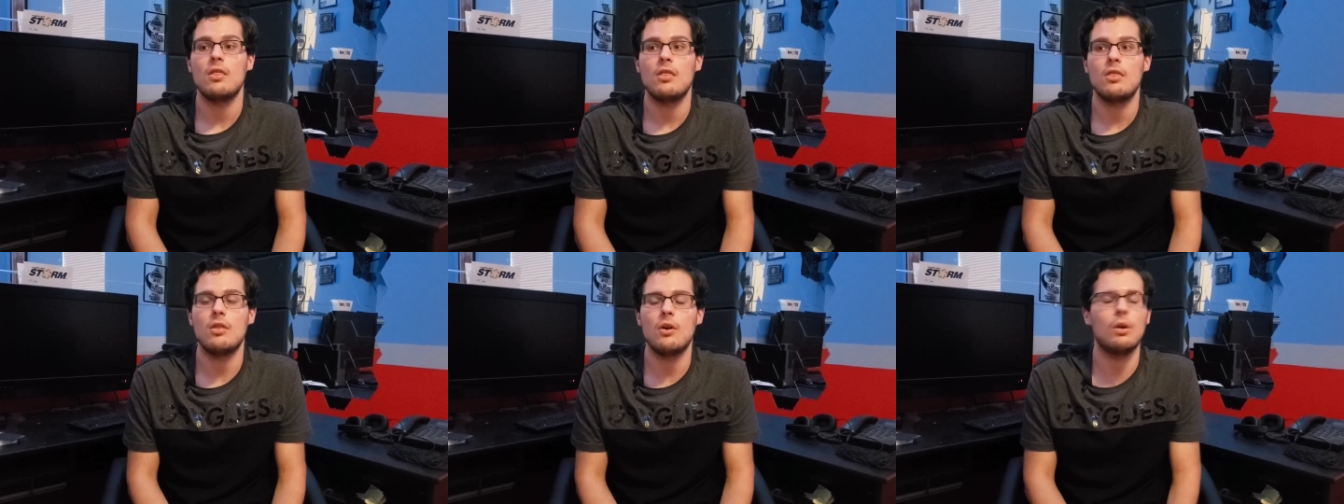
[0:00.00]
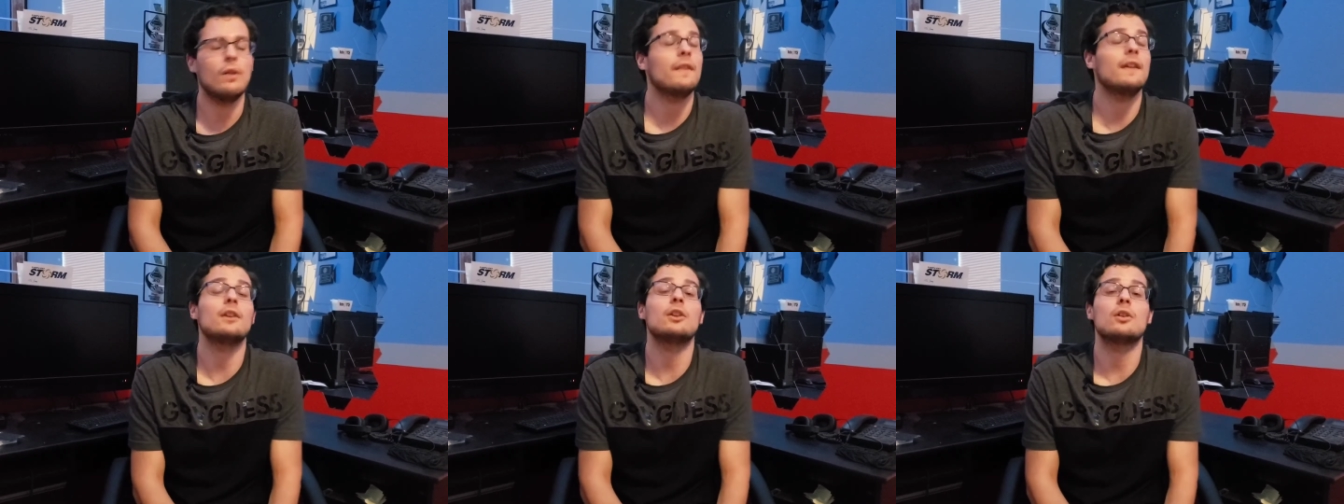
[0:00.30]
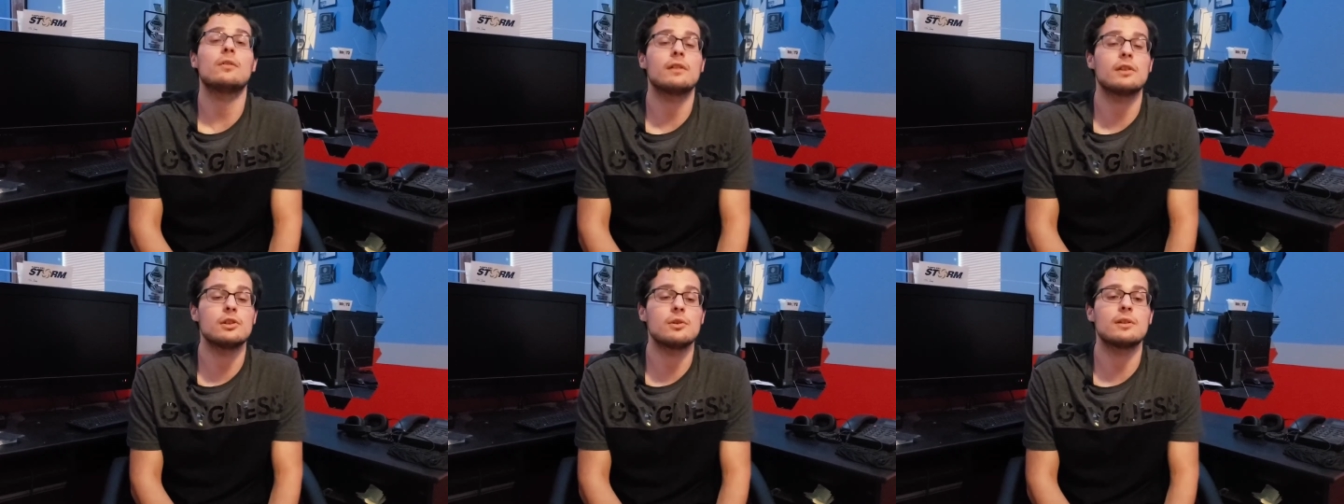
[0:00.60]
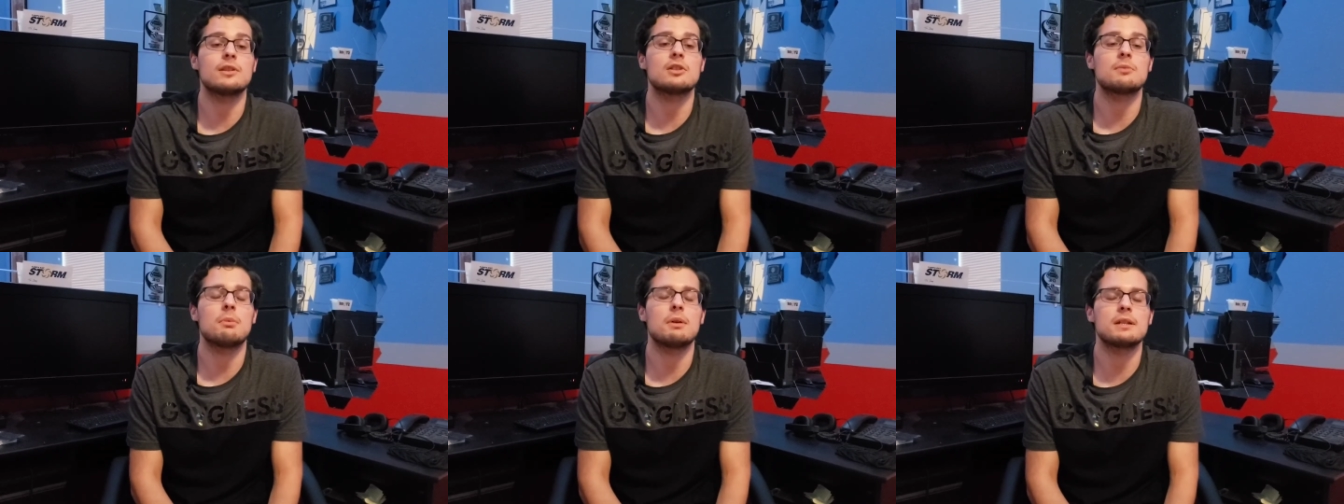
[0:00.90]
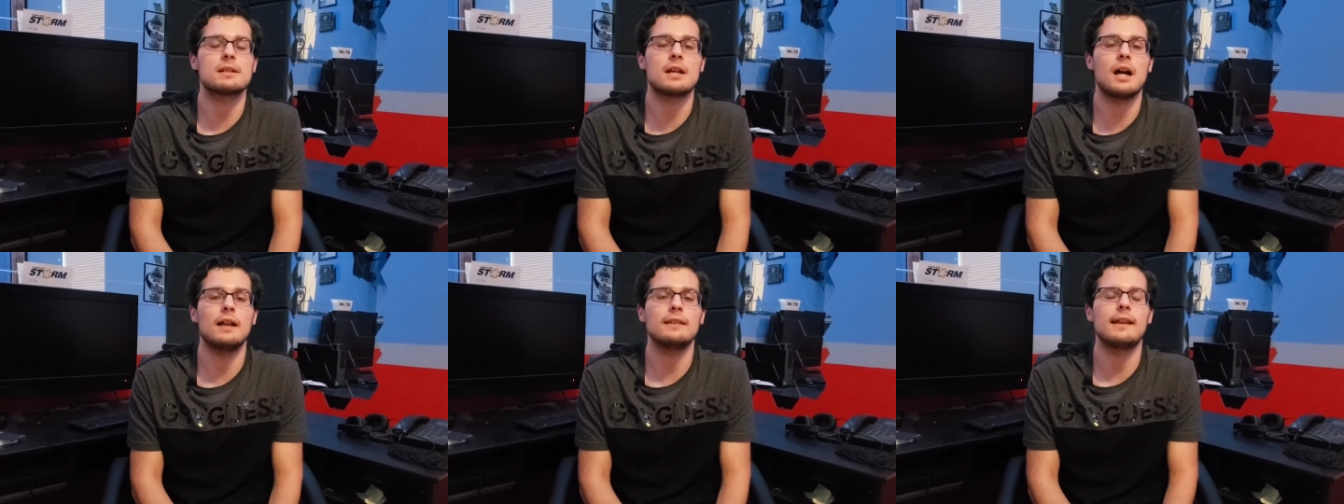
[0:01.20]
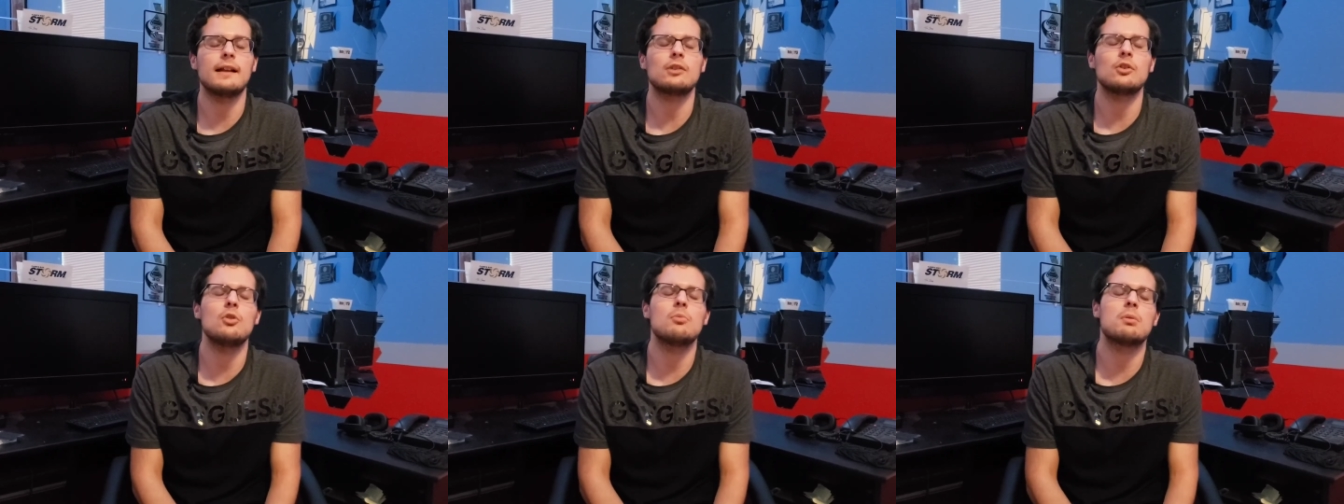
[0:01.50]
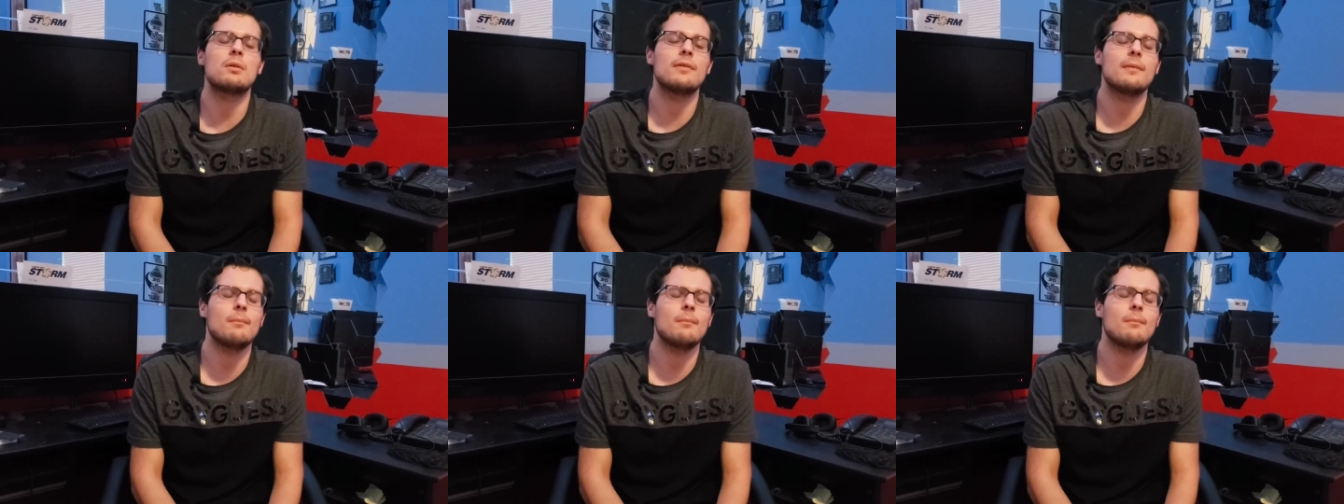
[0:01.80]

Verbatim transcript: The only thing you can really do at this point is contact Uber.